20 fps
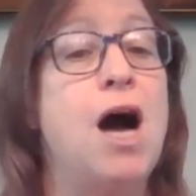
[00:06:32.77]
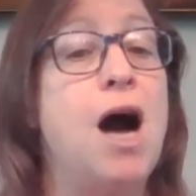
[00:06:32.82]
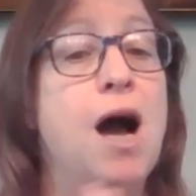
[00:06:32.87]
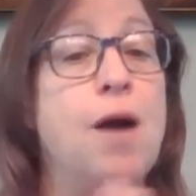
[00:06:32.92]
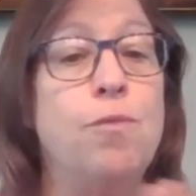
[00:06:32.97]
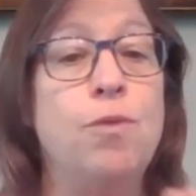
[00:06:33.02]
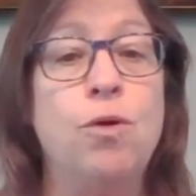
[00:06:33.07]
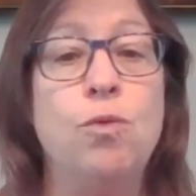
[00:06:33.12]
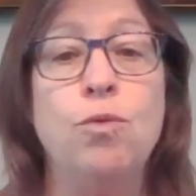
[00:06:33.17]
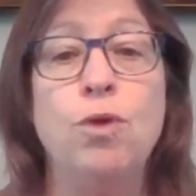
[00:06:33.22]
I
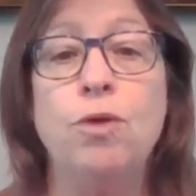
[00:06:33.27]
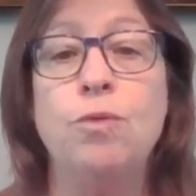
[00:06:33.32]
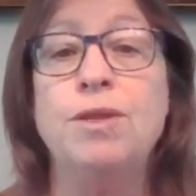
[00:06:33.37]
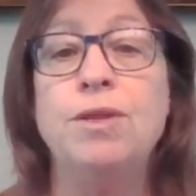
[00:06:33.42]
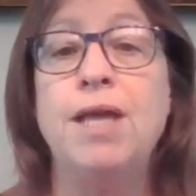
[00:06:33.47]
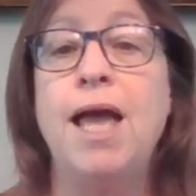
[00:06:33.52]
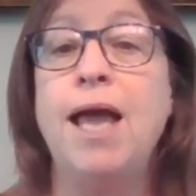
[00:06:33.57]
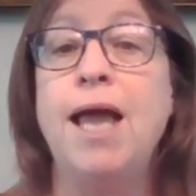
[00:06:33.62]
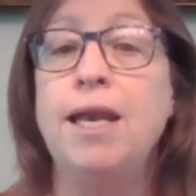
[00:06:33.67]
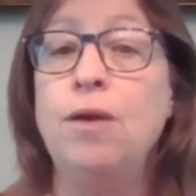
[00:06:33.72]
won't work
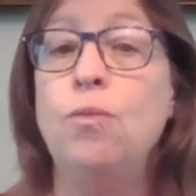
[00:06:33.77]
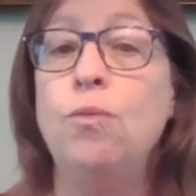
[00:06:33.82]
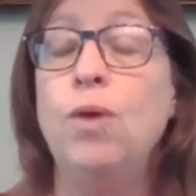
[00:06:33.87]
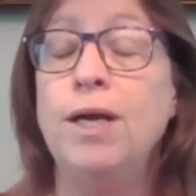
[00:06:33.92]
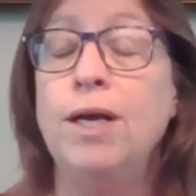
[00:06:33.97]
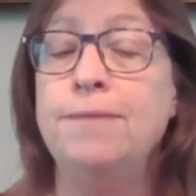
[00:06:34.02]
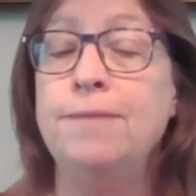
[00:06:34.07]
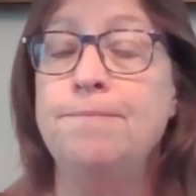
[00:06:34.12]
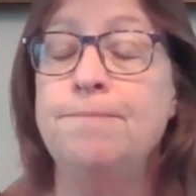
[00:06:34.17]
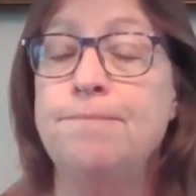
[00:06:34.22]
with
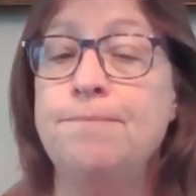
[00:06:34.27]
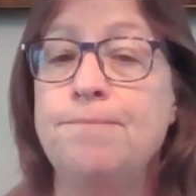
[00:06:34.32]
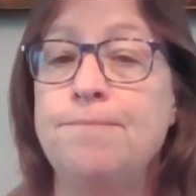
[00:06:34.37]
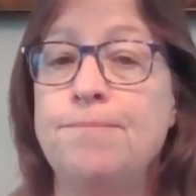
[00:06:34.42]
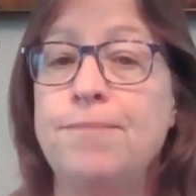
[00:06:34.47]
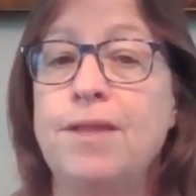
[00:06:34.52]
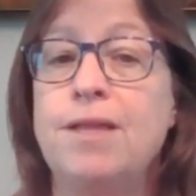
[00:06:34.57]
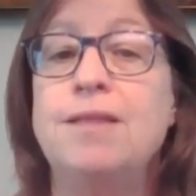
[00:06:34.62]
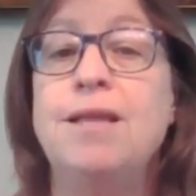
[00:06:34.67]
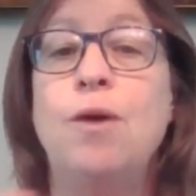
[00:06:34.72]
anyone
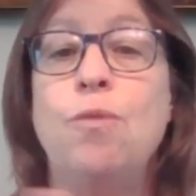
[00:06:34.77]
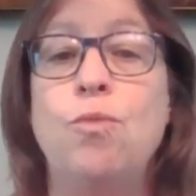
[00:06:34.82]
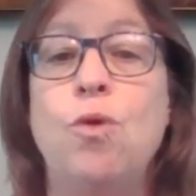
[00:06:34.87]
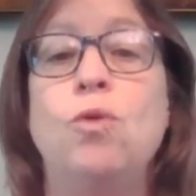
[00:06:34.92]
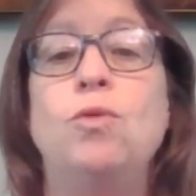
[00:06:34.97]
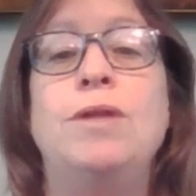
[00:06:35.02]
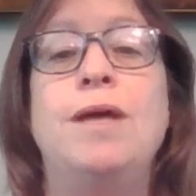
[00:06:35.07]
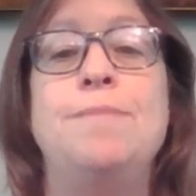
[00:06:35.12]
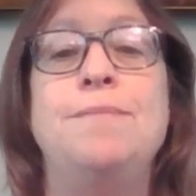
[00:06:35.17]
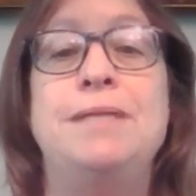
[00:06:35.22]
that
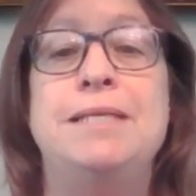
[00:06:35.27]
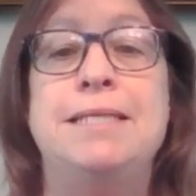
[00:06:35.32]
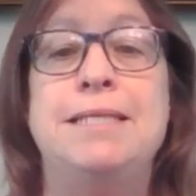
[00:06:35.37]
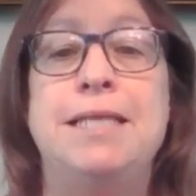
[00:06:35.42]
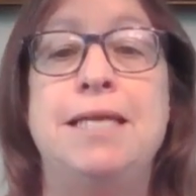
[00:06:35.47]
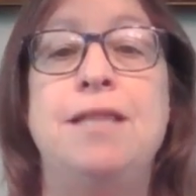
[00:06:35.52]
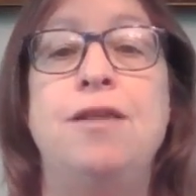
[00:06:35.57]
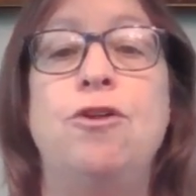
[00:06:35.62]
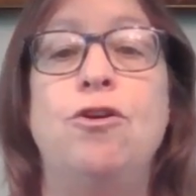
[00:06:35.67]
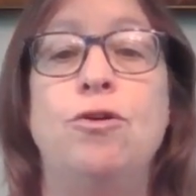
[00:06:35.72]
won't let me
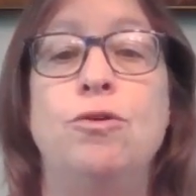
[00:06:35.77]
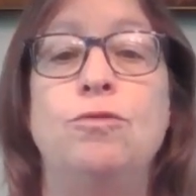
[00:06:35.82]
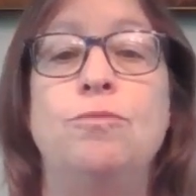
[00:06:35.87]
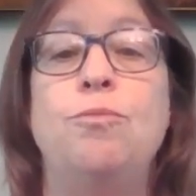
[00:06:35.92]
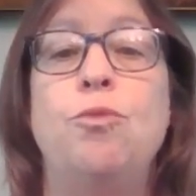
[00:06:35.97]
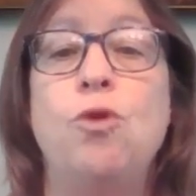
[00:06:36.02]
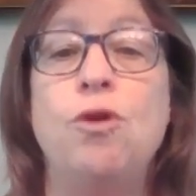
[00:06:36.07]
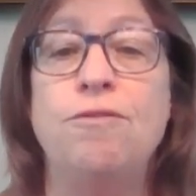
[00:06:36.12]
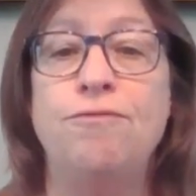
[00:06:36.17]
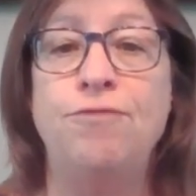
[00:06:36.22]
see their own
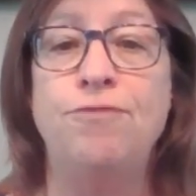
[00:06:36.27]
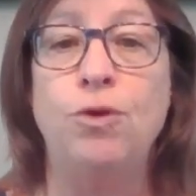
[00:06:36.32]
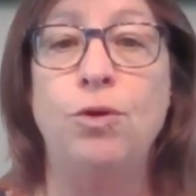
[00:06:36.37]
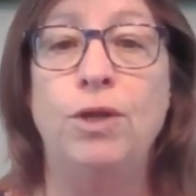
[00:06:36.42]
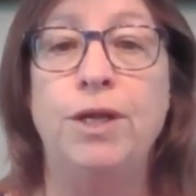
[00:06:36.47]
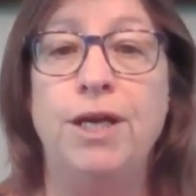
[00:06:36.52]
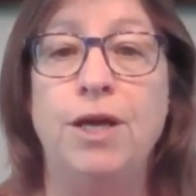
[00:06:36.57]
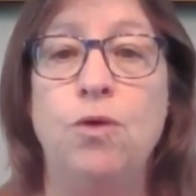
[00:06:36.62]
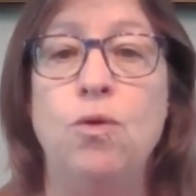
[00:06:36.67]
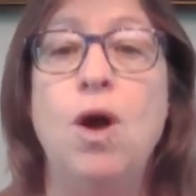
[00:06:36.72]

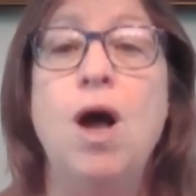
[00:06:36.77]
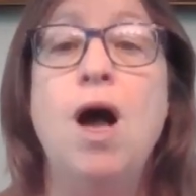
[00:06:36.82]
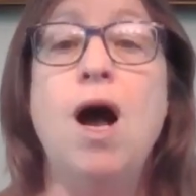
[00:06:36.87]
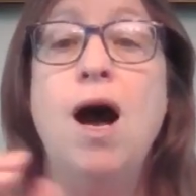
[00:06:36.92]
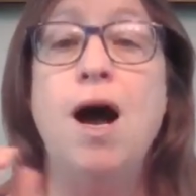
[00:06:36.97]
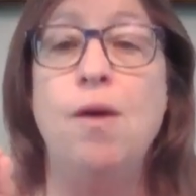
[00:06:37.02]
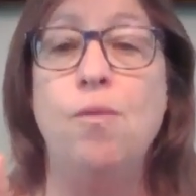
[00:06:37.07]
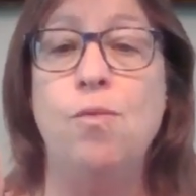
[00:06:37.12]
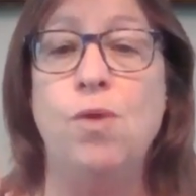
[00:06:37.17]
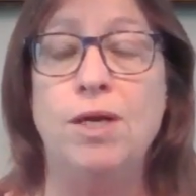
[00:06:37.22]
portfolio.
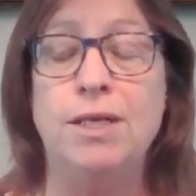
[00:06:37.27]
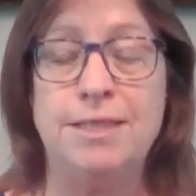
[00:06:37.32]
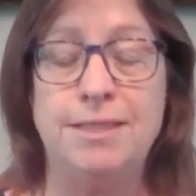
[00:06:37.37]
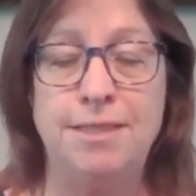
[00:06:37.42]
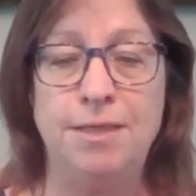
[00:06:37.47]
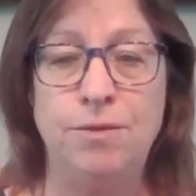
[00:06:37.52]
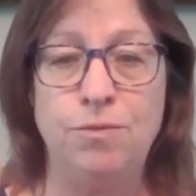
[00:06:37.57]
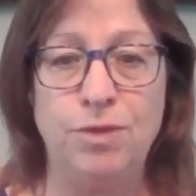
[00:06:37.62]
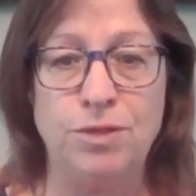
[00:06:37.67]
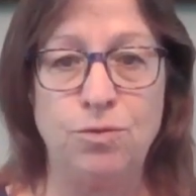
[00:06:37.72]
I want to see